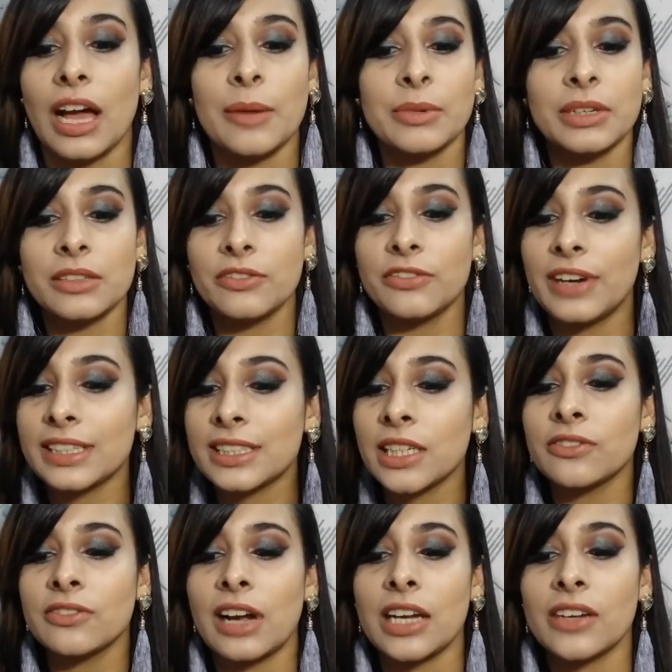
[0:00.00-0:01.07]
I mean, Wet
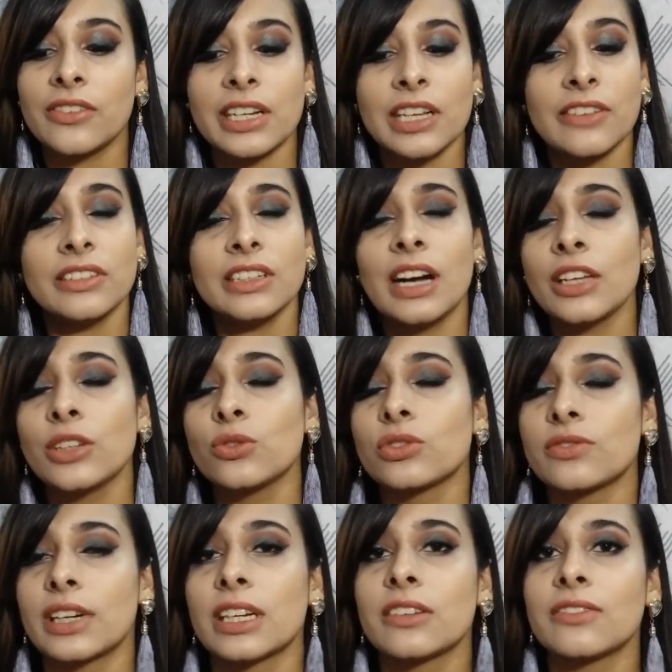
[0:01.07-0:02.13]
n Wild, whenever I use
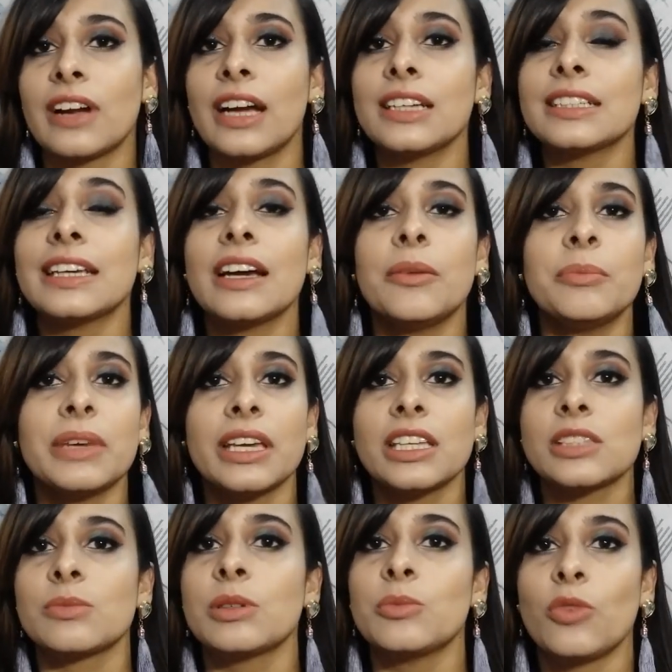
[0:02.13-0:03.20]
Wet n Wild, they
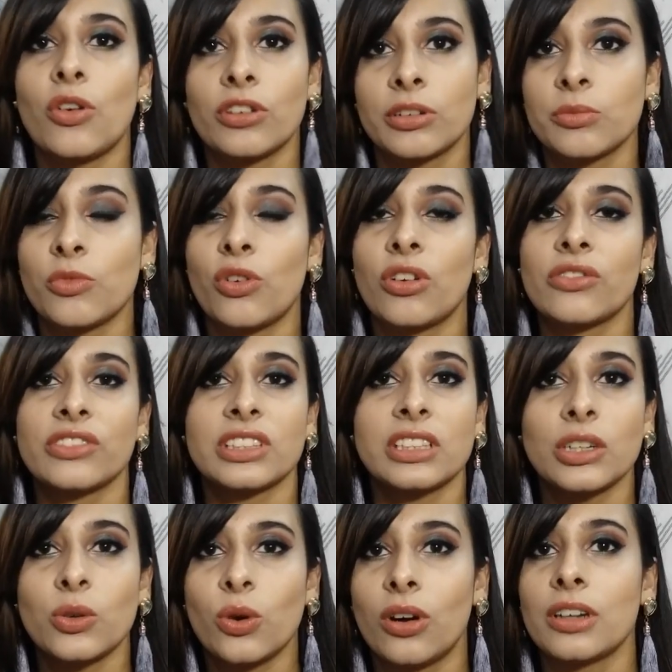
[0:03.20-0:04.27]
amaze me more and more with
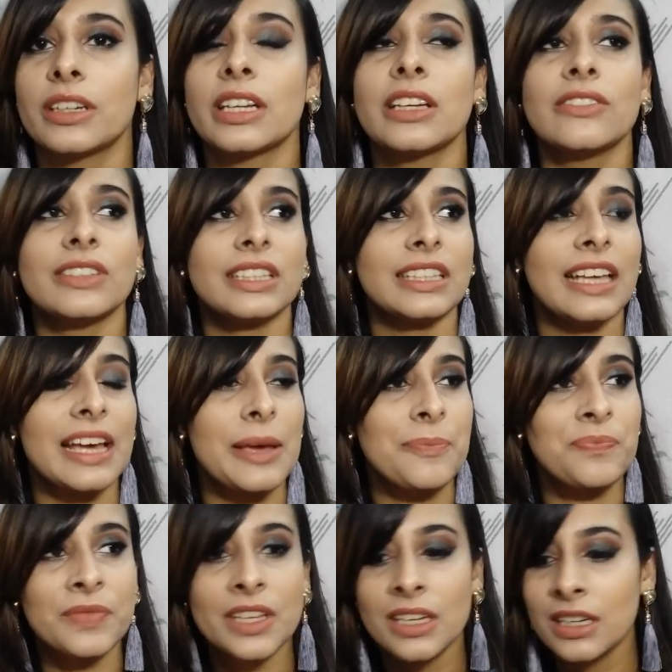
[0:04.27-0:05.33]
their quality, with their
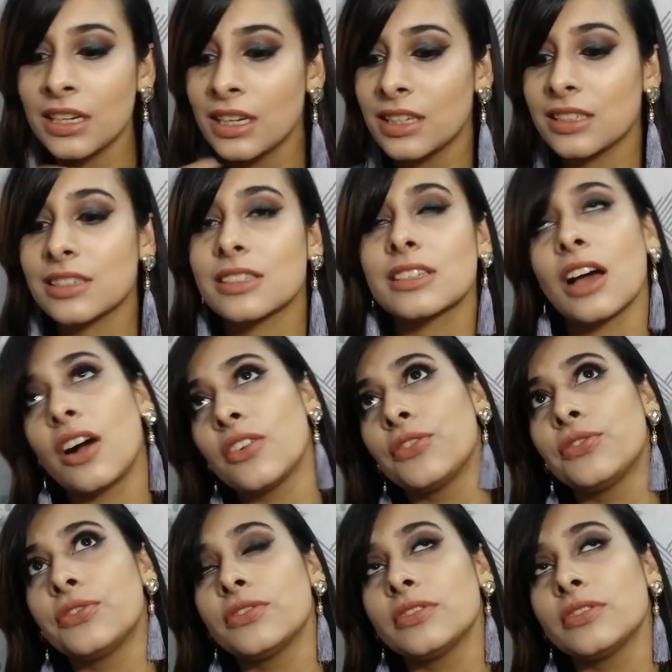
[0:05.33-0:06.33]
stuff.